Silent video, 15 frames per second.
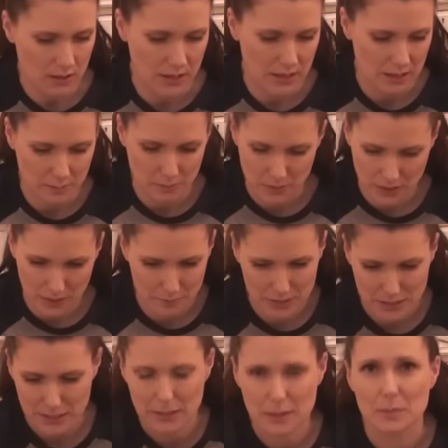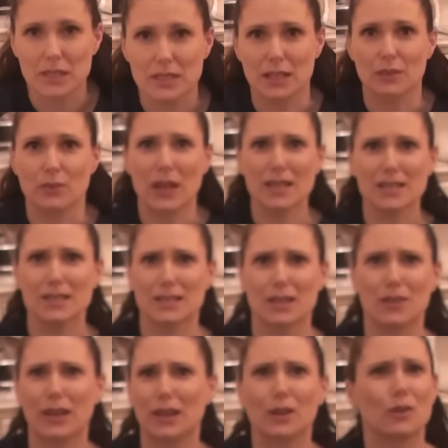Um, let me see, let me see. This is a
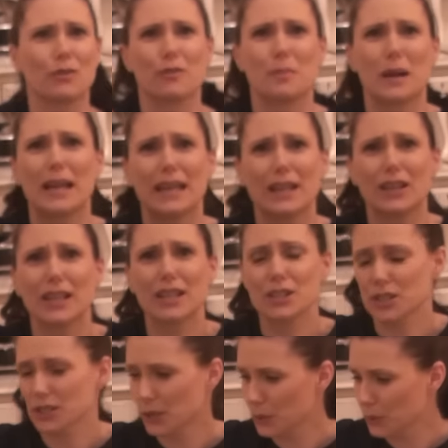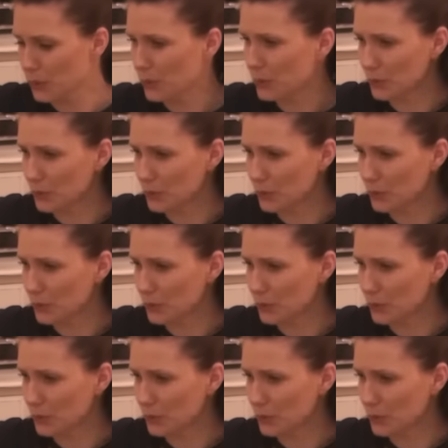thing I got for my hair ages ago.